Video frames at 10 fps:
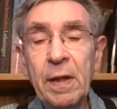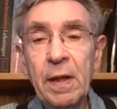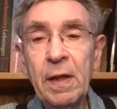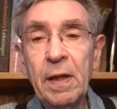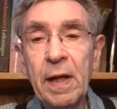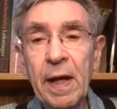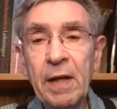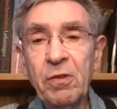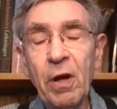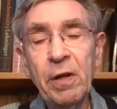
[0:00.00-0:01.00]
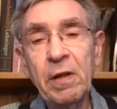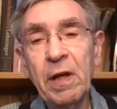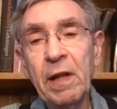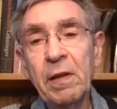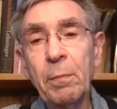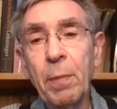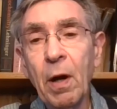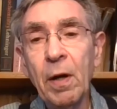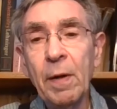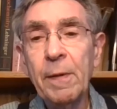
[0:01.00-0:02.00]
And I started to get the
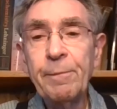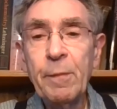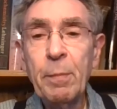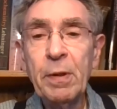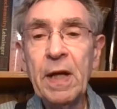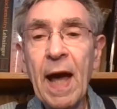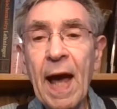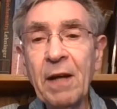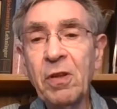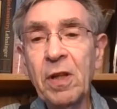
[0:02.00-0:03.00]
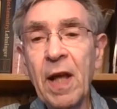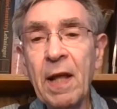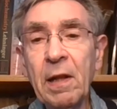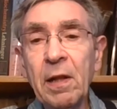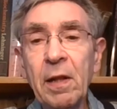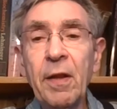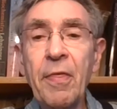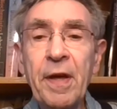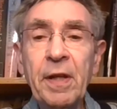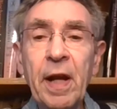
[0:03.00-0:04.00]
bug. But the accidental
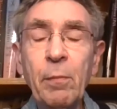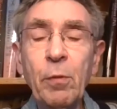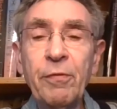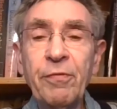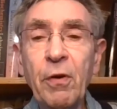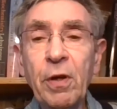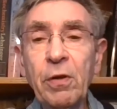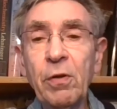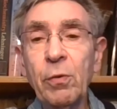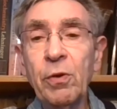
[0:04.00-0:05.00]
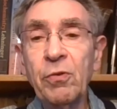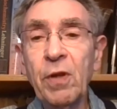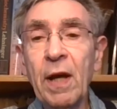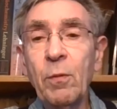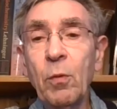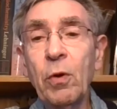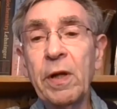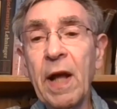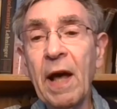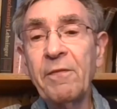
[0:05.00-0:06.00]
thing that I'm referring to was that were
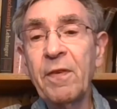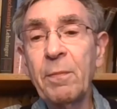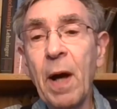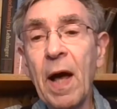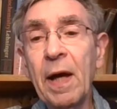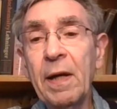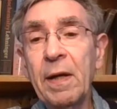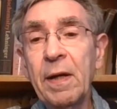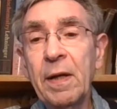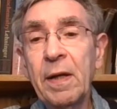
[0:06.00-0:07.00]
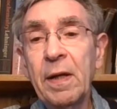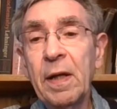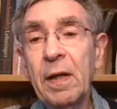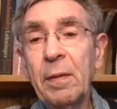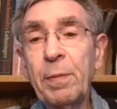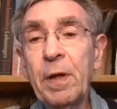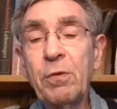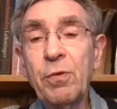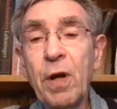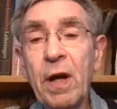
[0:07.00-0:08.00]
it not for my being
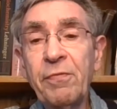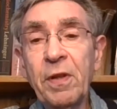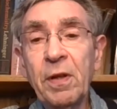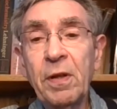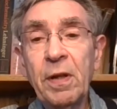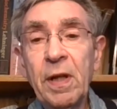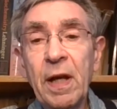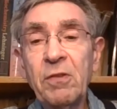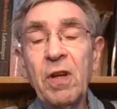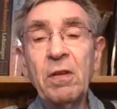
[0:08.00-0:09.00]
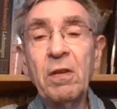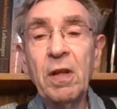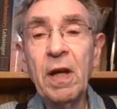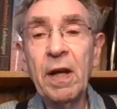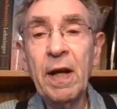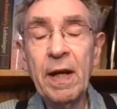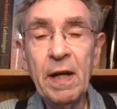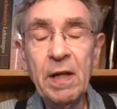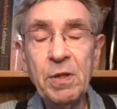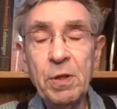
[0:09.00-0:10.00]
drafted and sent to the
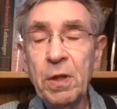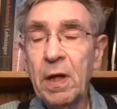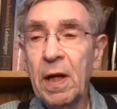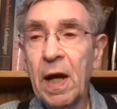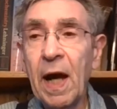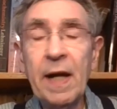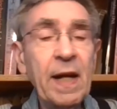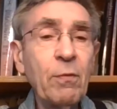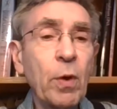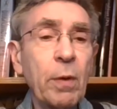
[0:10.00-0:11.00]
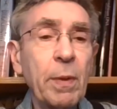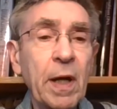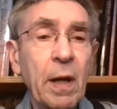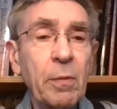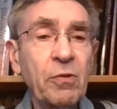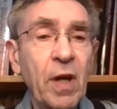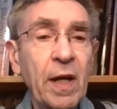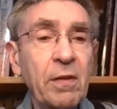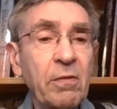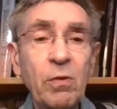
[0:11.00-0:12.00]
NIH, I never would have become a
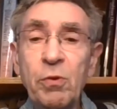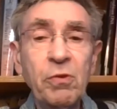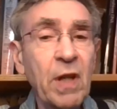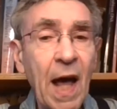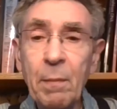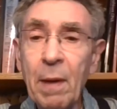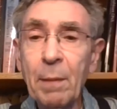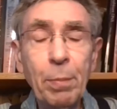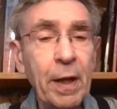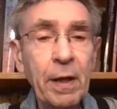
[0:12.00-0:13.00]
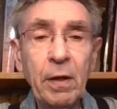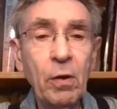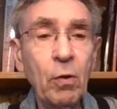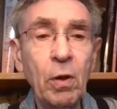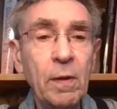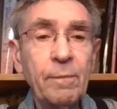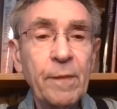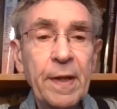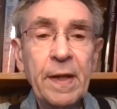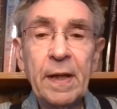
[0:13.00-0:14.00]
scientist. It was not my plan at all.
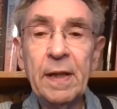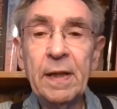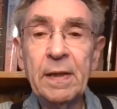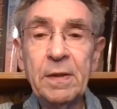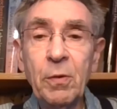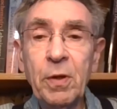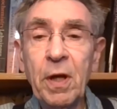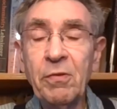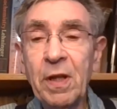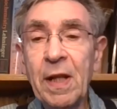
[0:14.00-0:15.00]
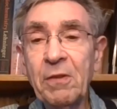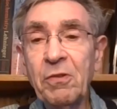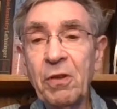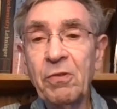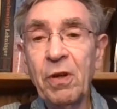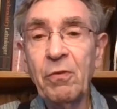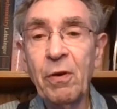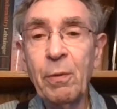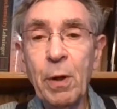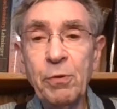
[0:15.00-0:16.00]
So yes, in that sense, I
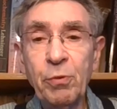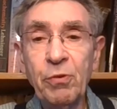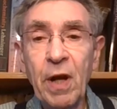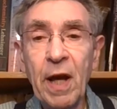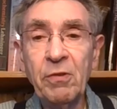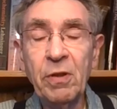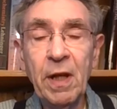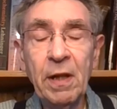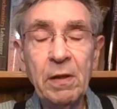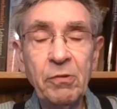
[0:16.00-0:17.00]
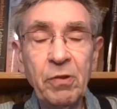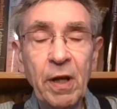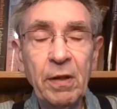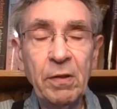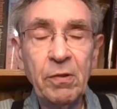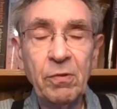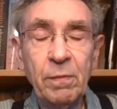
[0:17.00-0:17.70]
very much was an accidental scientist.